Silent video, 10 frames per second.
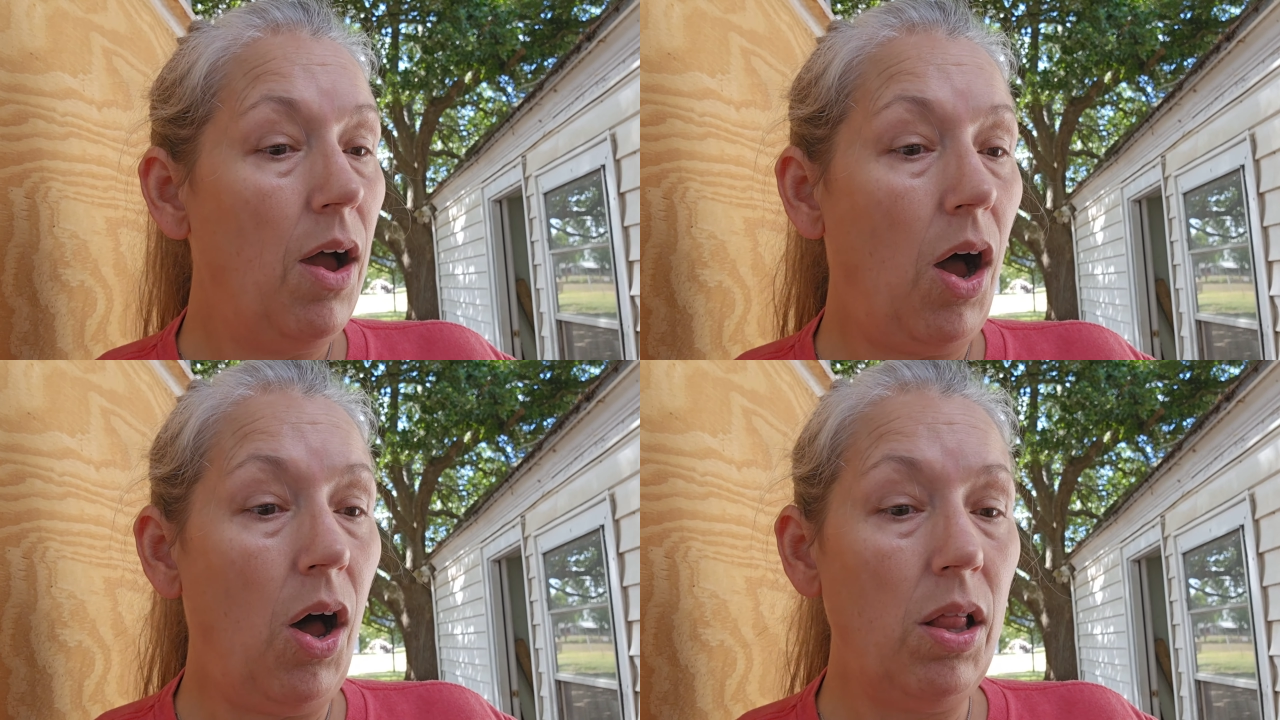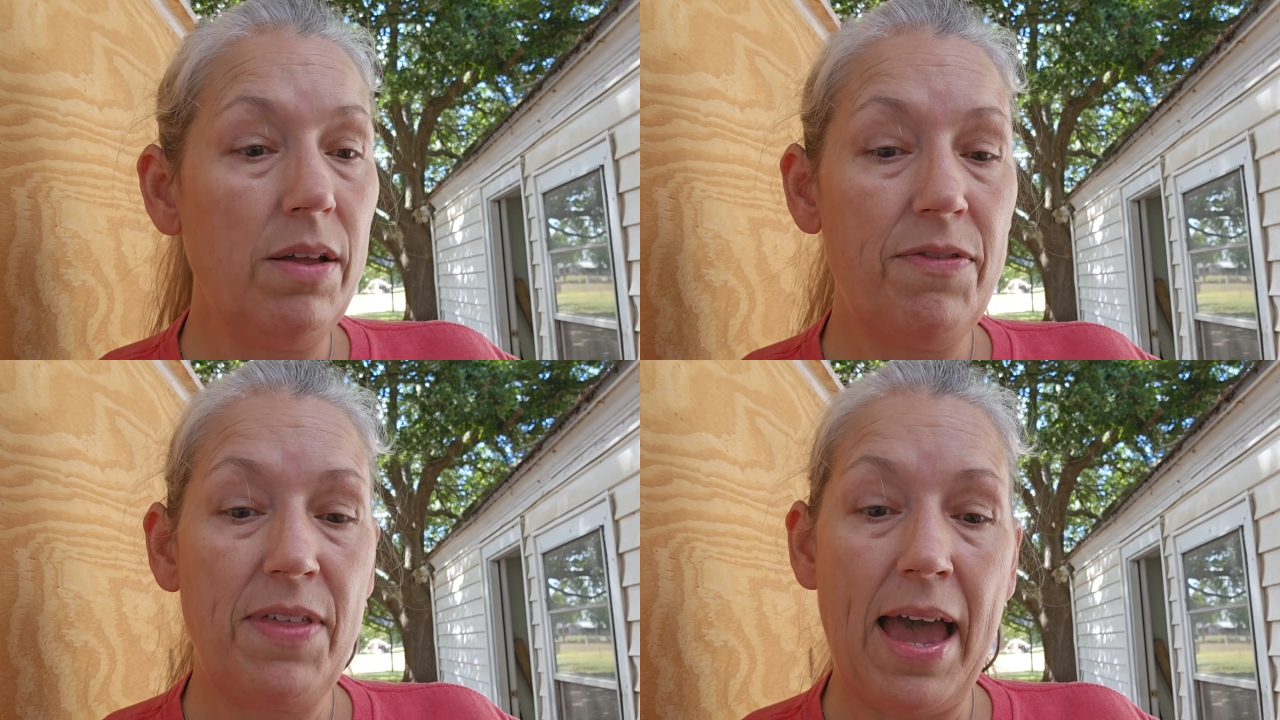all
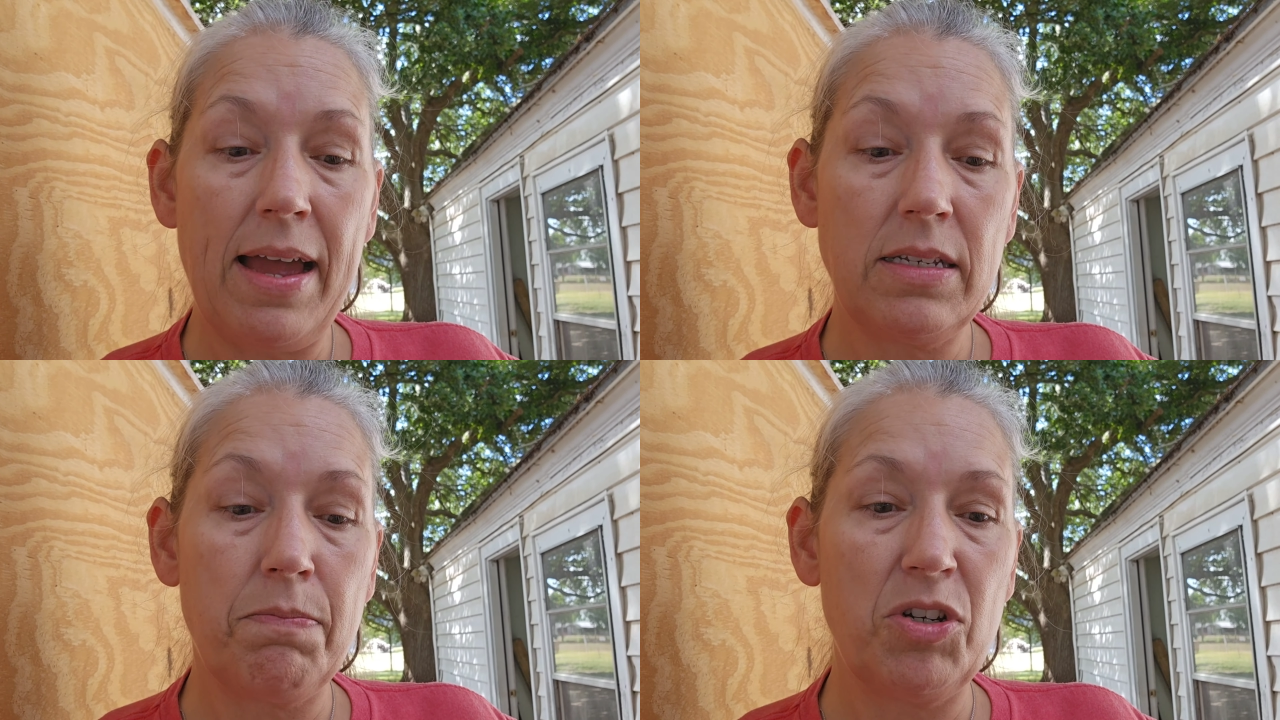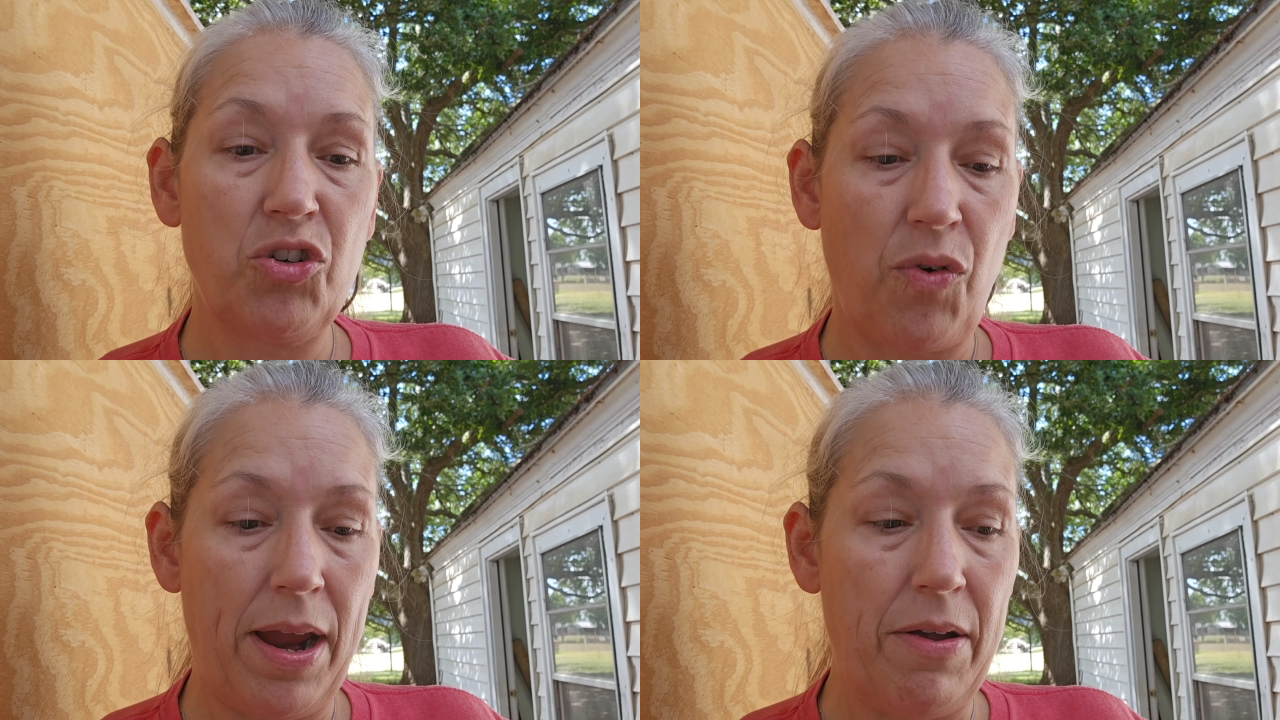of that
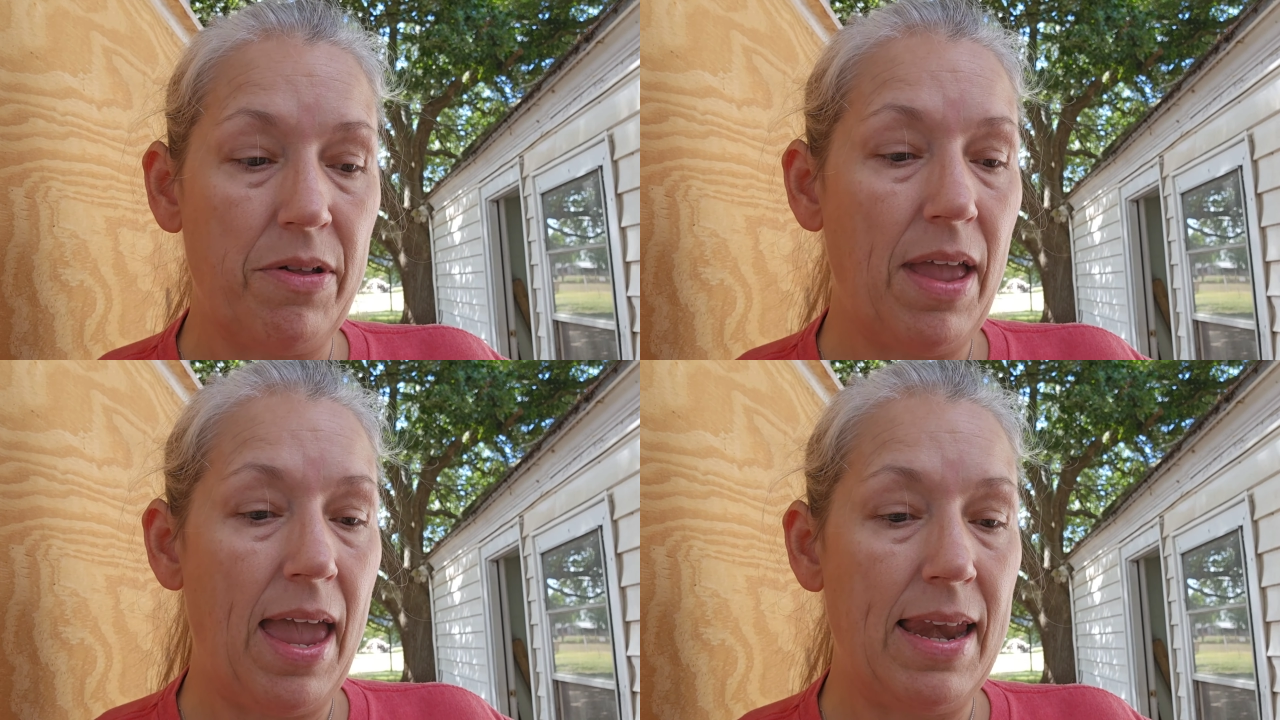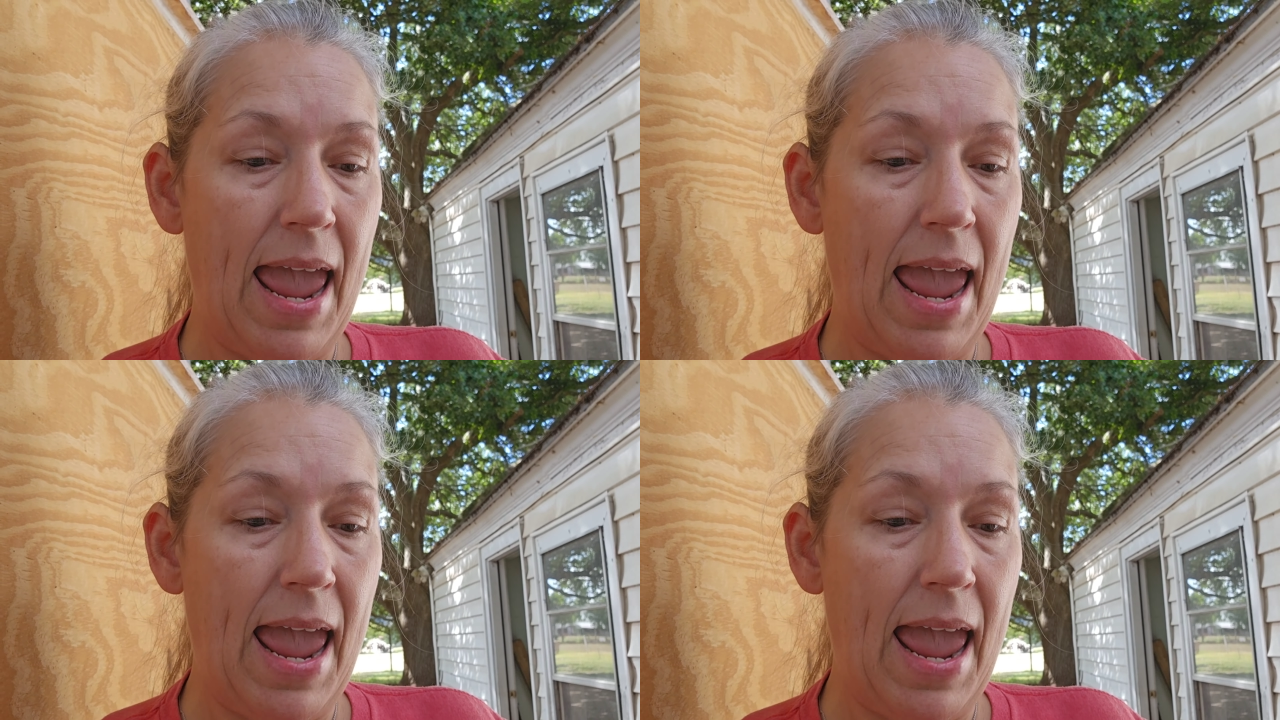betrayal and